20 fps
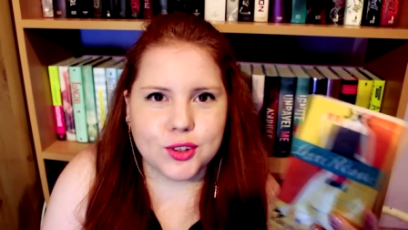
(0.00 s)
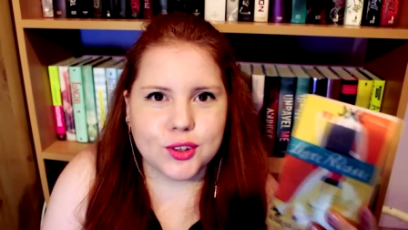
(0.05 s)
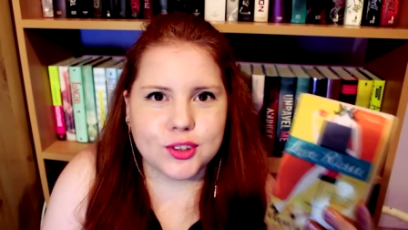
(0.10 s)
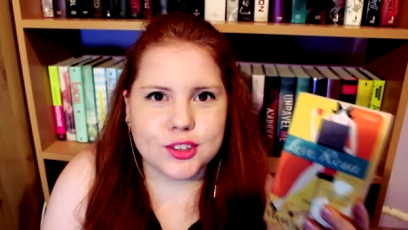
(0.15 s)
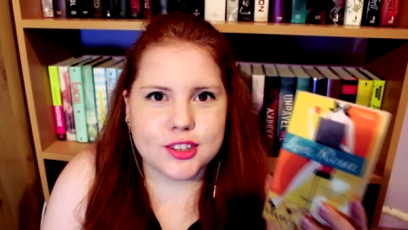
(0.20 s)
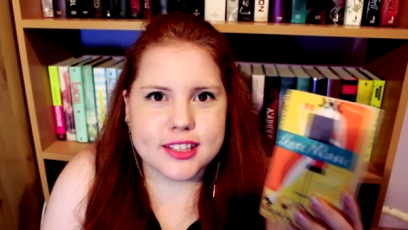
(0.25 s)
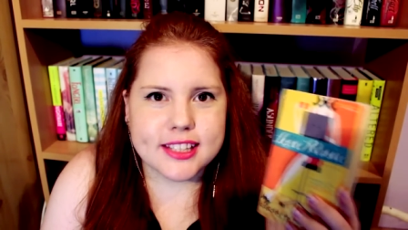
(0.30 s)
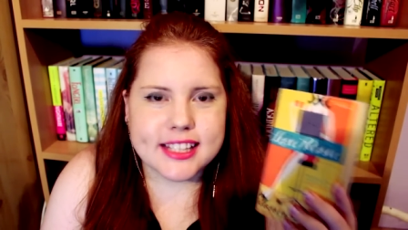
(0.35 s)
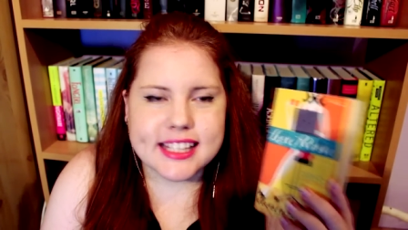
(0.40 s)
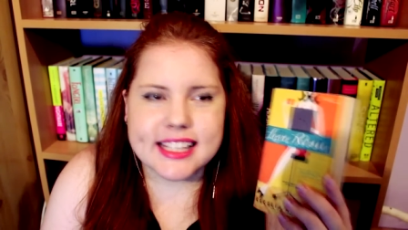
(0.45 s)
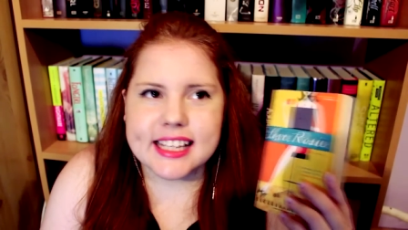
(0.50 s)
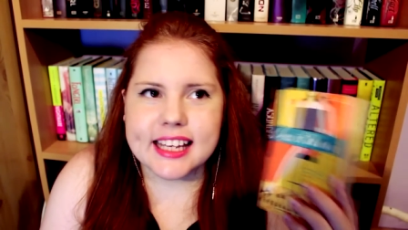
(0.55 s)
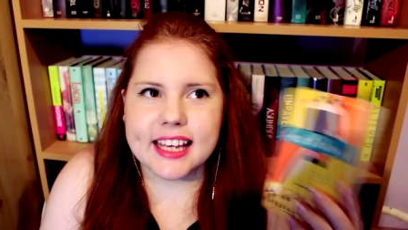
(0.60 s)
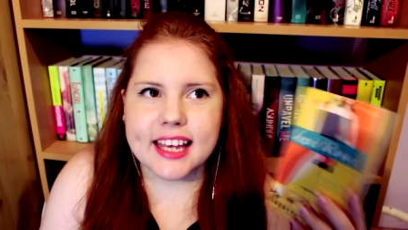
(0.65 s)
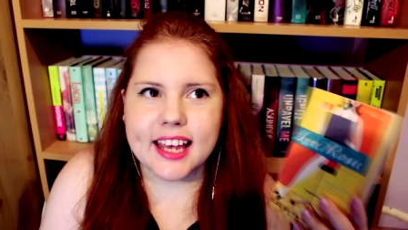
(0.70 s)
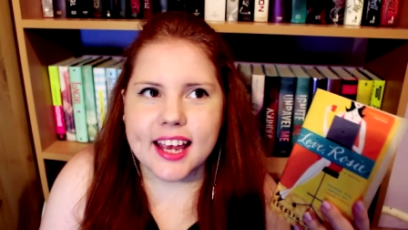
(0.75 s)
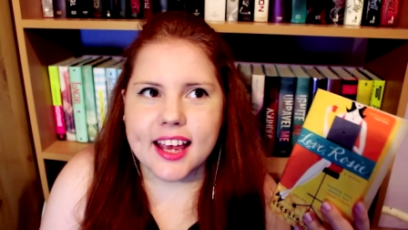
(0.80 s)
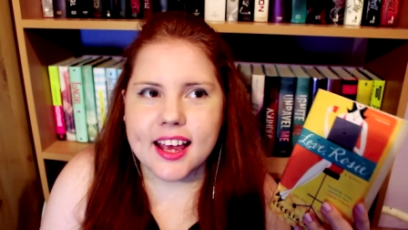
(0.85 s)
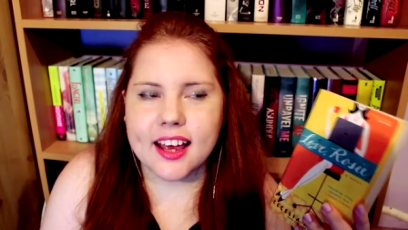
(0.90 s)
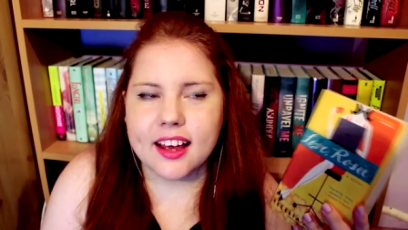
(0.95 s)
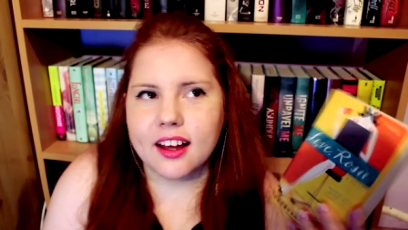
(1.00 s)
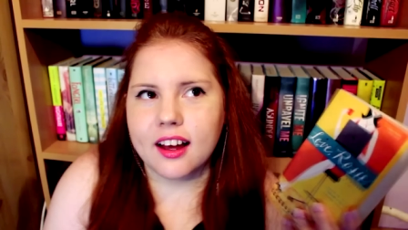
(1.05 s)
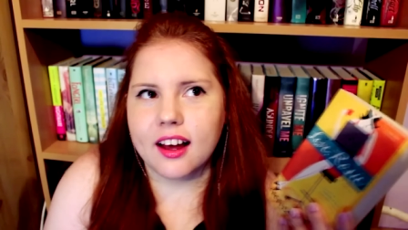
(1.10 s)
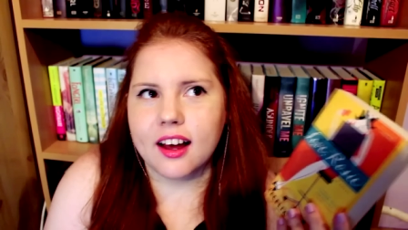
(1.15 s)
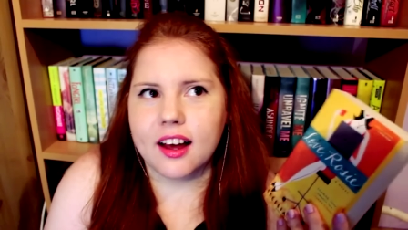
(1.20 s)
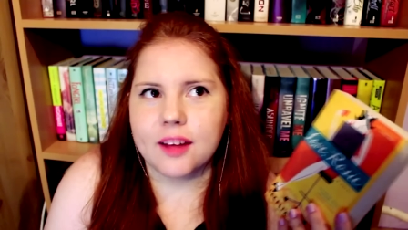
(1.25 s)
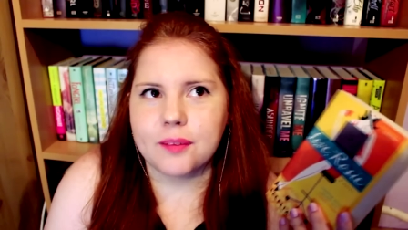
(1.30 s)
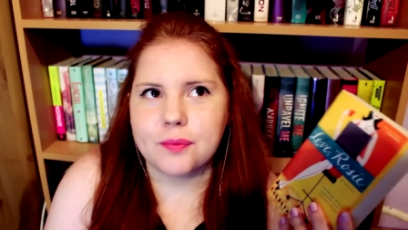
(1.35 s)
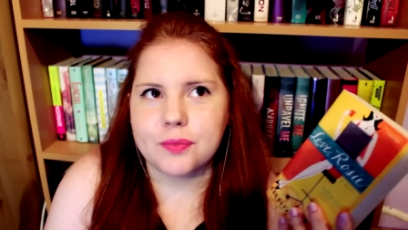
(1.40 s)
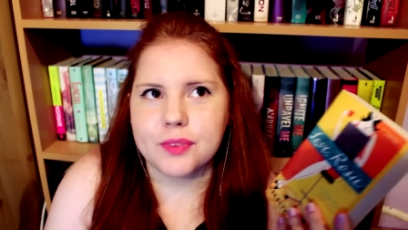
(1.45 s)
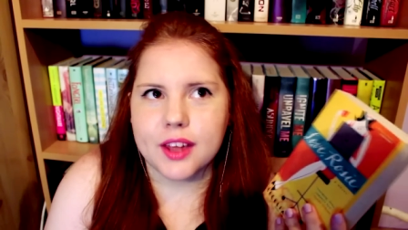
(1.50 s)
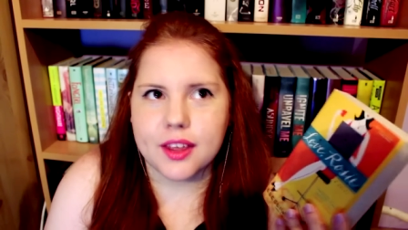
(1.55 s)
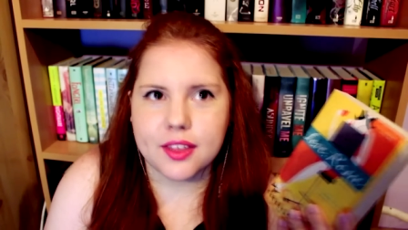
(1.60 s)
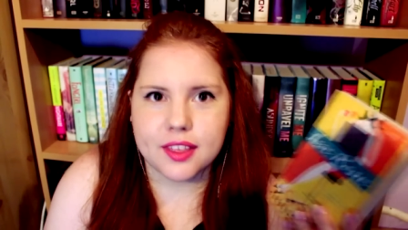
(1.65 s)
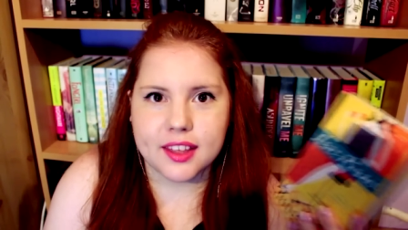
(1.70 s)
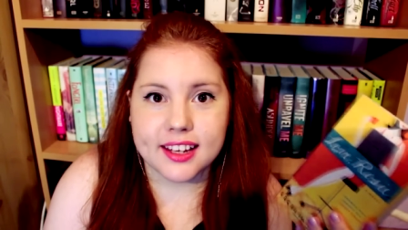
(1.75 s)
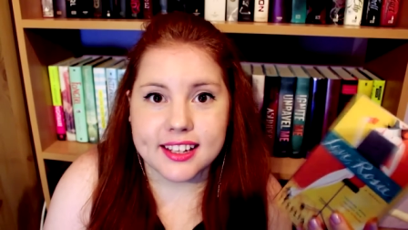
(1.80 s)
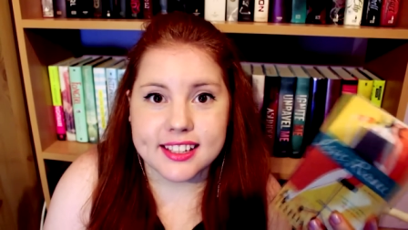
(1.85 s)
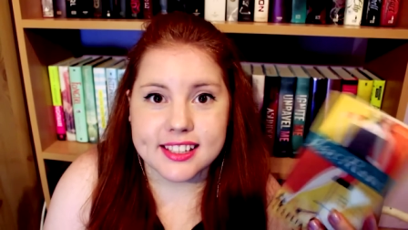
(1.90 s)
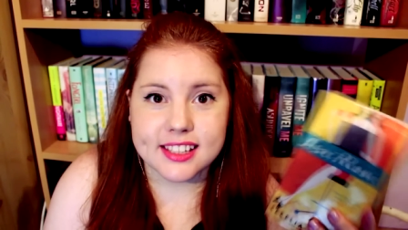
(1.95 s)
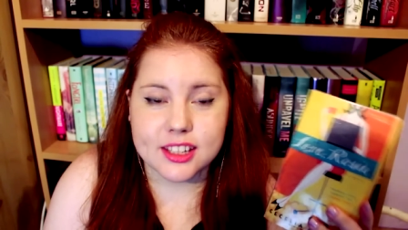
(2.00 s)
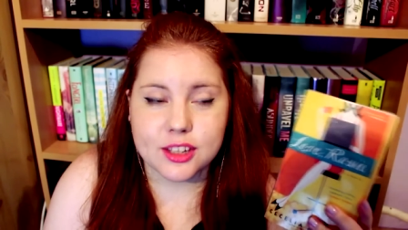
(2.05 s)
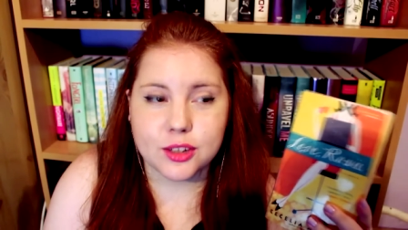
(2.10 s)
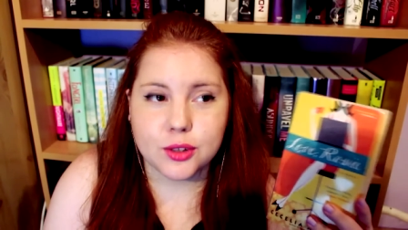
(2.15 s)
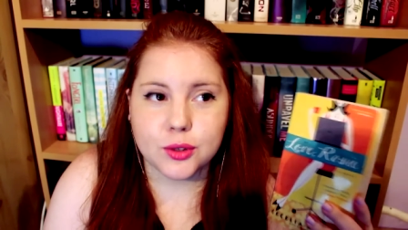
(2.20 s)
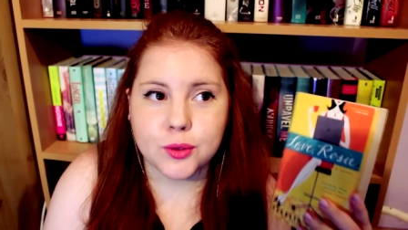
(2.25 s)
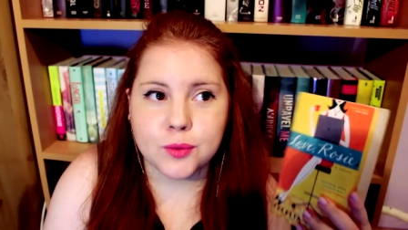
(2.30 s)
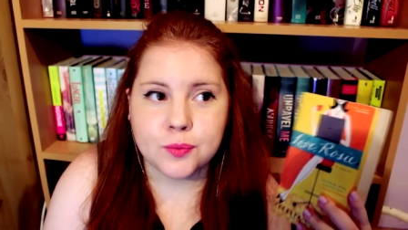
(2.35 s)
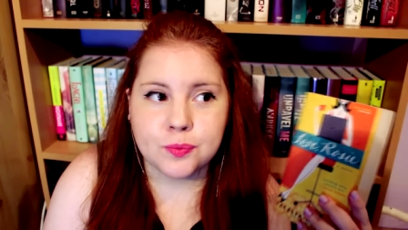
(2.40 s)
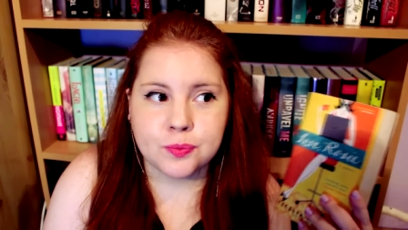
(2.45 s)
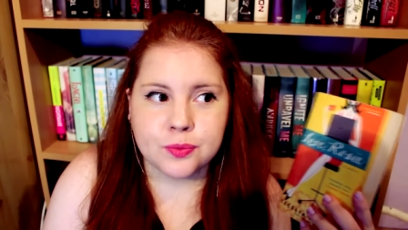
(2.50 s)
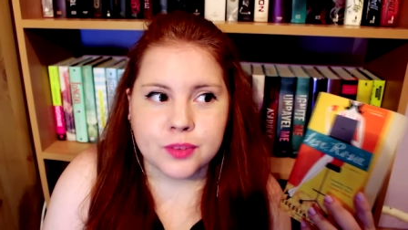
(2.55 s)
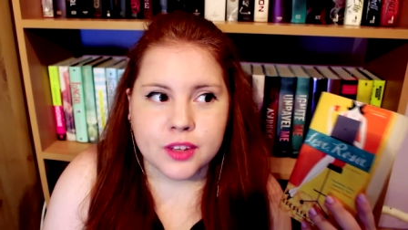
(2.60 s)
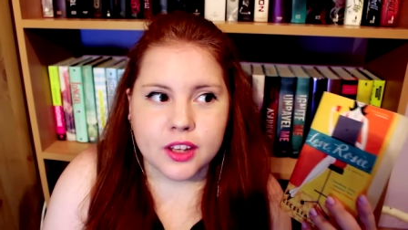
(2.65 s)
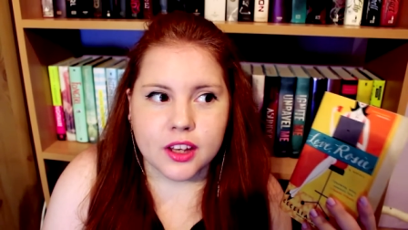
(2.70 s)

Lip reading: don't see the things, you